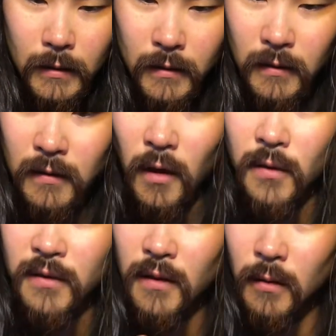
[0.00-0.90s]
since it's
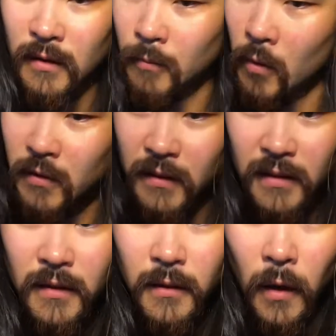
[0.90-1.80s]
all it's mostly
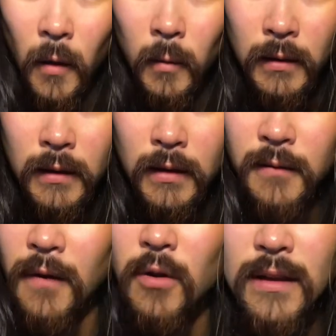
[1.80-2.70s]
silicone,
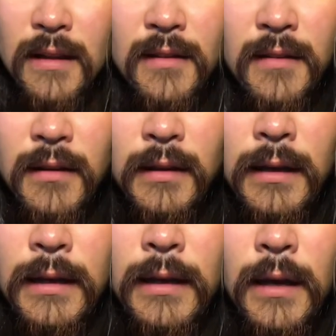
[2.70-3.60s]
it's very easy to
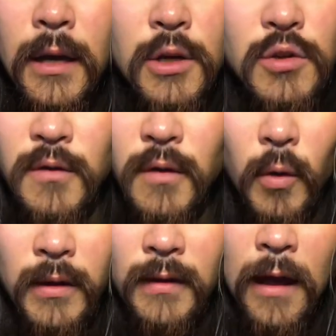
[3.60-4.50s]
clean just
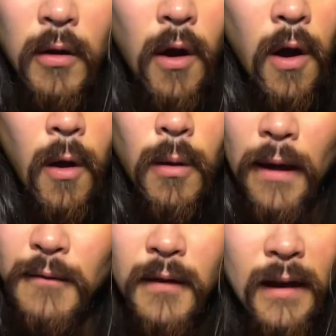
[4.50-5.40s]
soaking in alcohol.
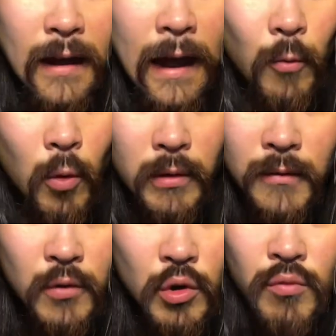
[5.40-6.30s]
I feel like I won't
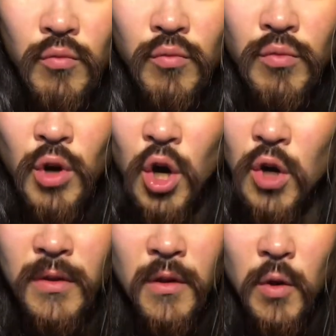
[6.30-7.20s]
even
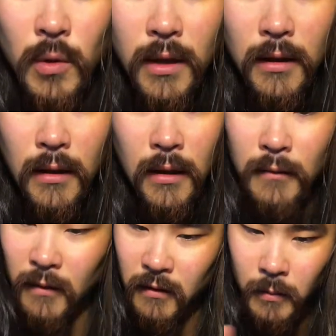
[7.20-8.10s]
hurt the unit.
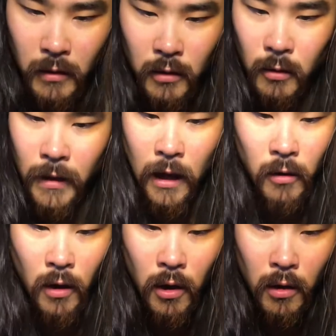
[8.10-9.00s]
If I spill a little bit of
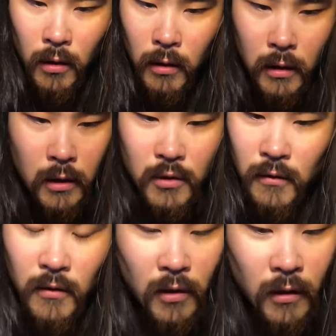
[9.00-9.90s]
alcohol,
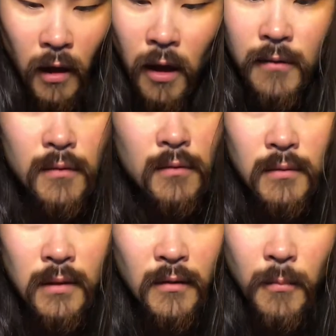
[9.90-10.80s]
just turn it off,
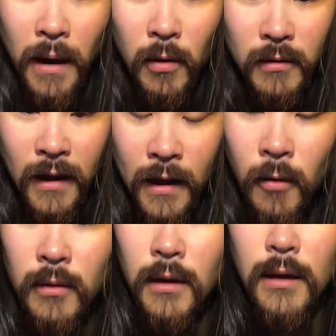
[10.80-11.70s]
leave it powered
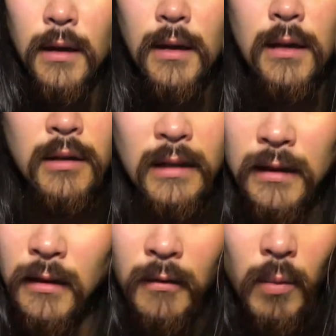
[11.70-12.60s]
down, clean
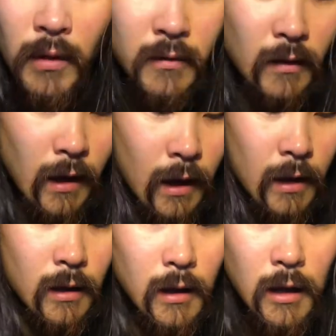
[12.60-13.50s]
it as well as you can.